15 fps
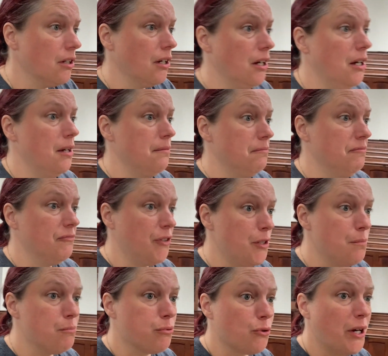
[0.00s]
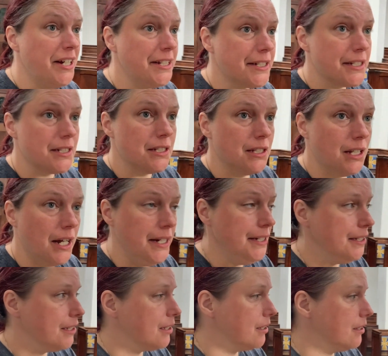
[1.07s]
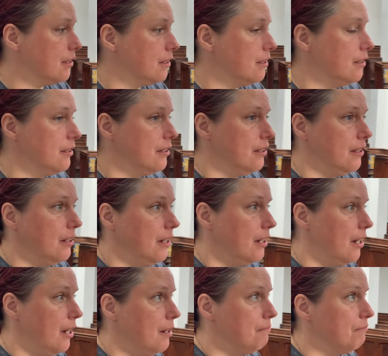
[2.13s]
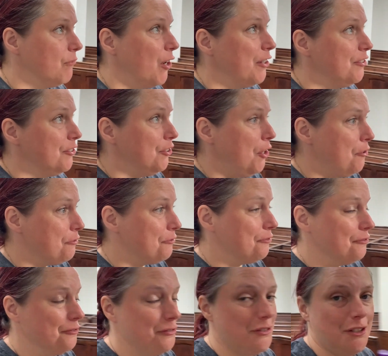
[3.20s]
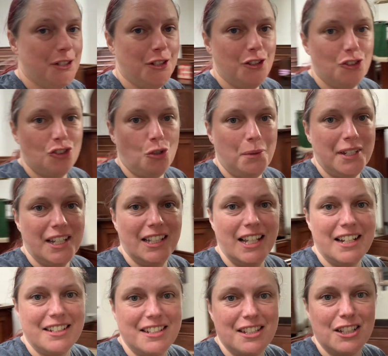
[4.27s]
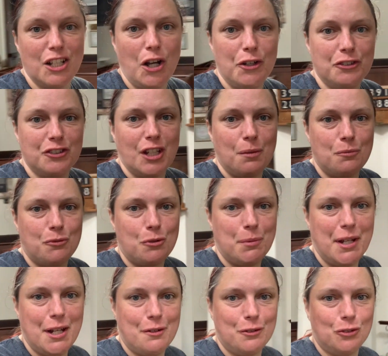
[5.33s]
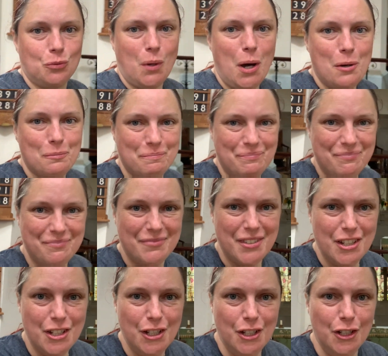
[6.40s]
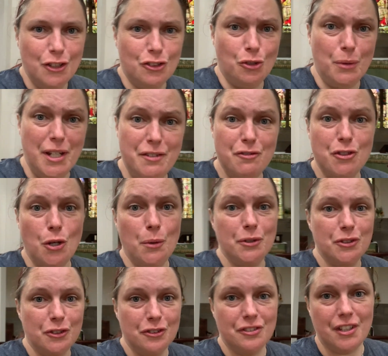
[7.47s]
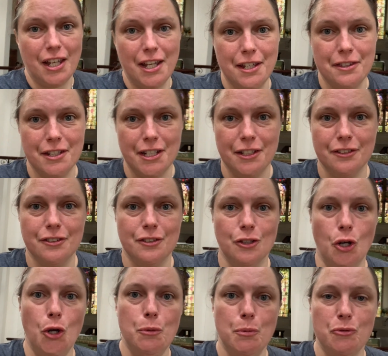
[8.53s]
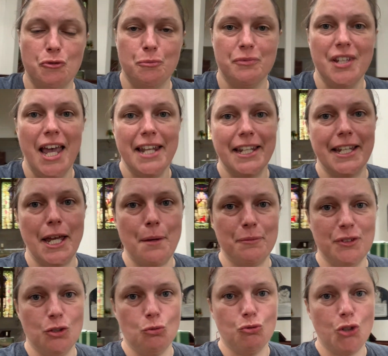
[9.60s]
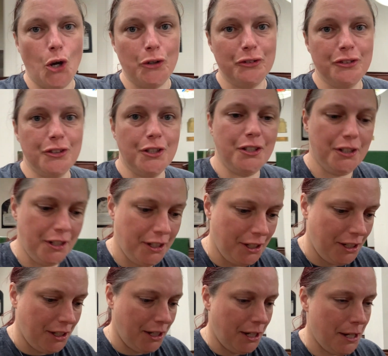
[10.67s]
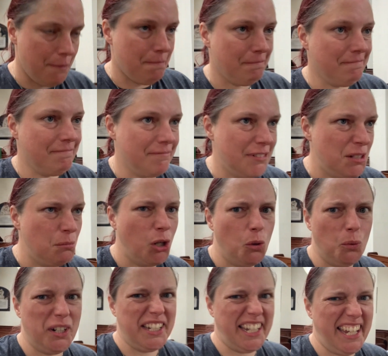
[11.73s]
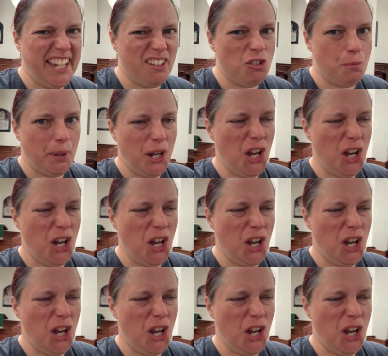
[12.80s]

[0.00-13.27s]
um, very bright and light, um, nice enough. So we collected the last stamp from here as well. So even though it does say that it's open from 10 a.m. till dusk, um, you might want to get here a bit